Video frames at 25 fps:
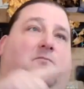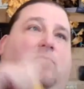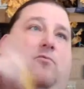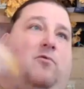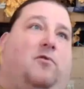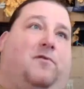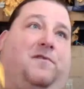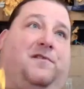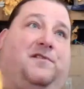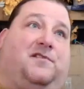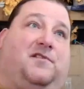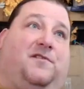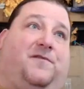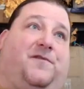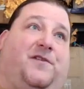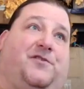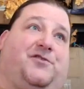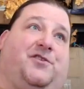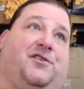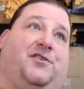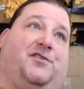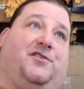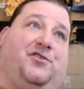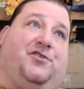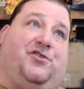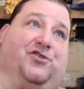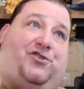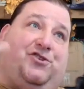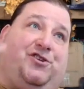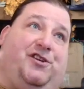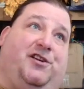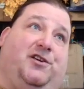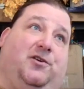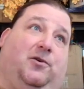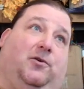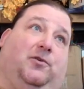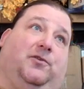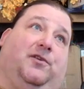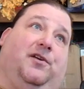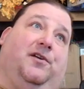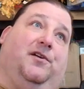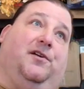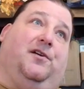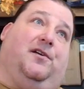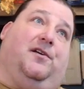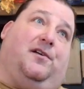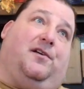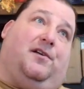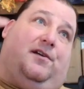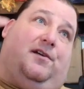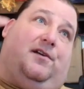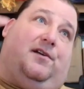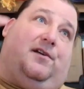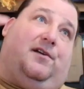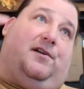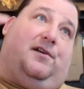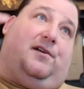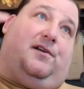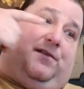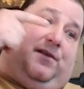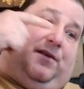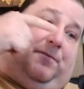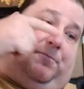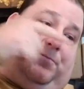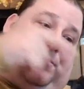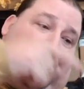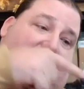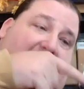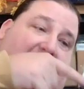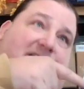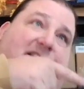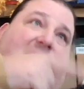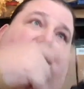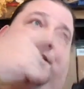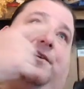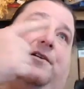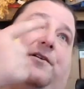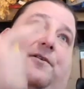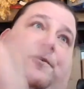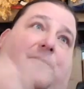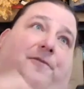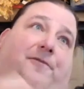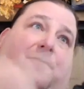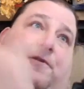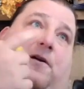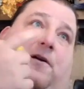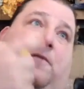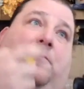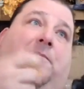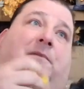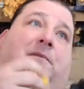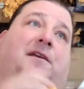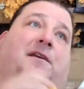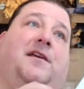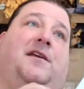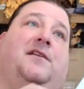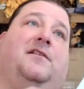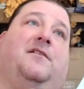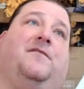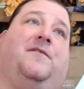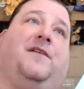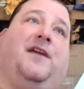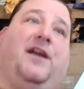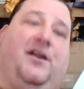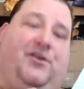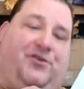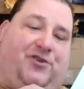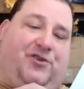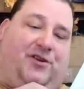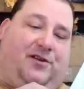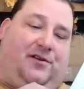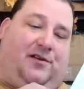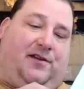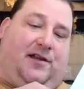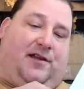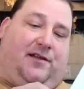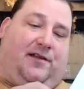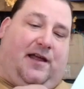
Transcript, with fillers: more than sufficient to shield the plastic from the heat of the engine.